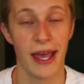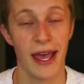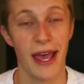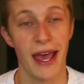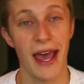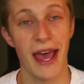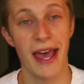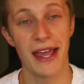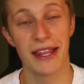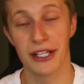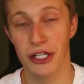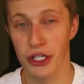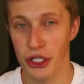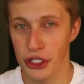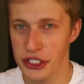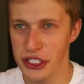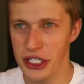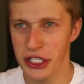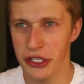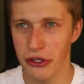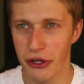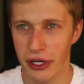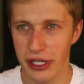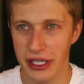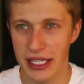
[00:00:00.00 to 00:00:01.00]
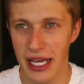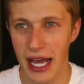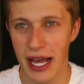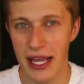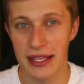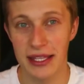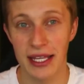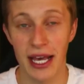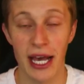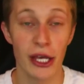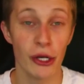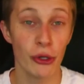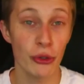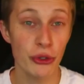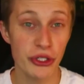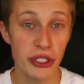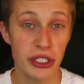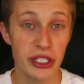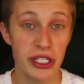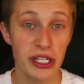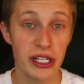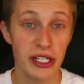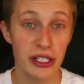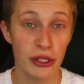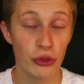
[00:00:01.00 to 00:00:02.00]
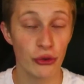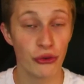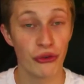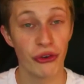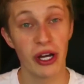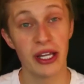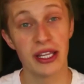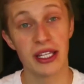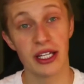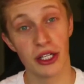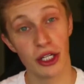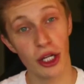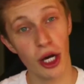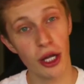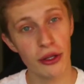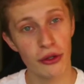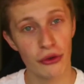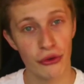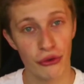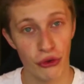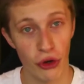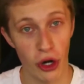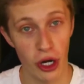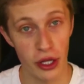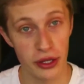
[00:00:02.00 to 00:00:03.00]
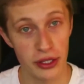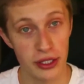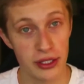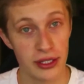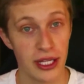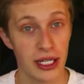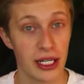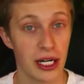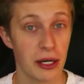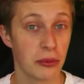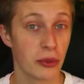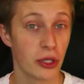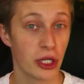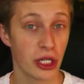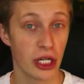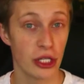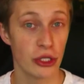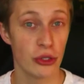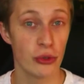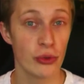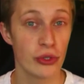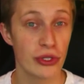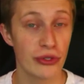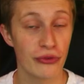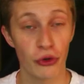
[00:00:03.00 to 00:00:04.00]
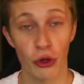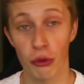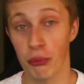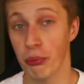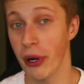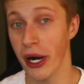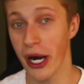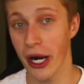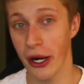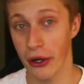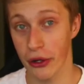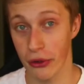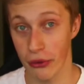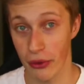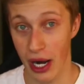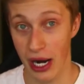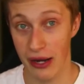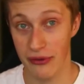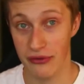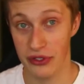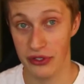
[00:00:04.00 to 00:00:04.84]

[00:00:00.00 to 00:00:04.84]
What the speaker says: And considering that, I also needed to find another font that I'm gonna use for paragraphs.